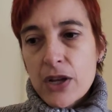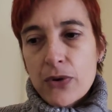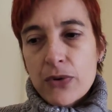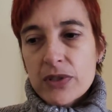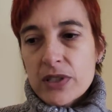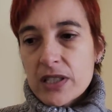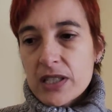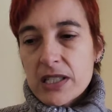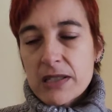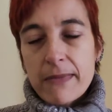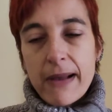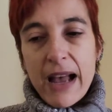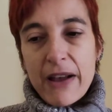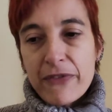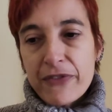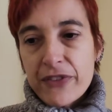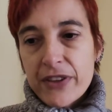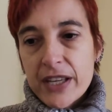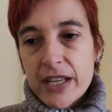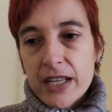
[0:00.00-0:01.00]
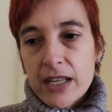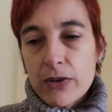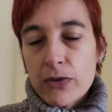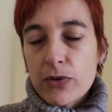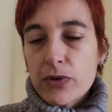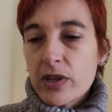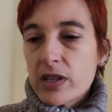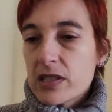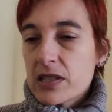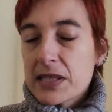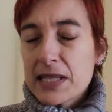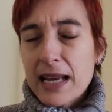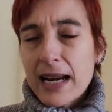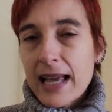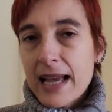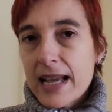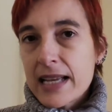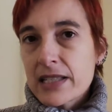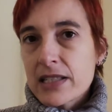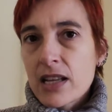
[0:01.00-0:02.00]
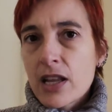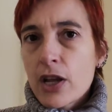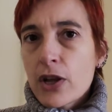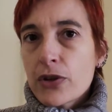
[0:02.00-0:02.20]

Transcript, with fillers: when there's mafia or there's clans,